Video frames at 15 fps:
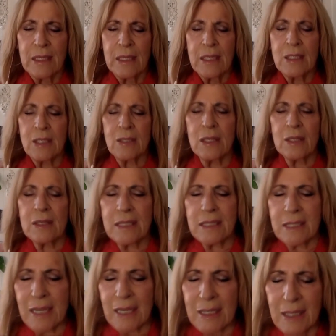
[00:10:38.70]
So now let's
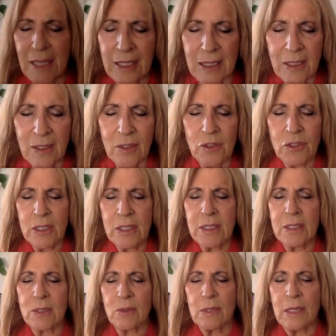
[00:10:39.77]
take that energy that's
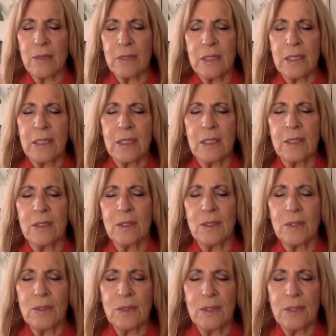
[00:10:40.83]
grounded in the earth